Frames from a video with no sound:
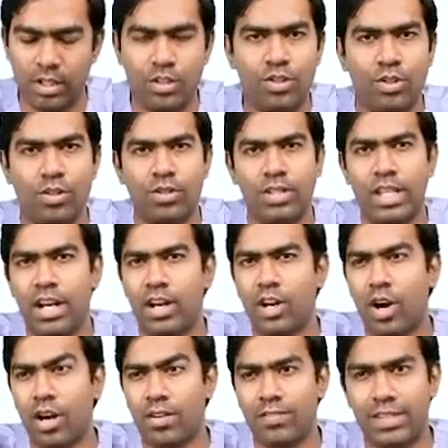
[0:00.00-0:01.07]
So there are a
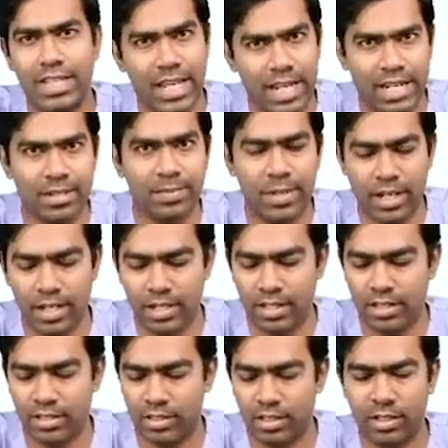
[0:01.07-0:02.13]
lot of theories behind this.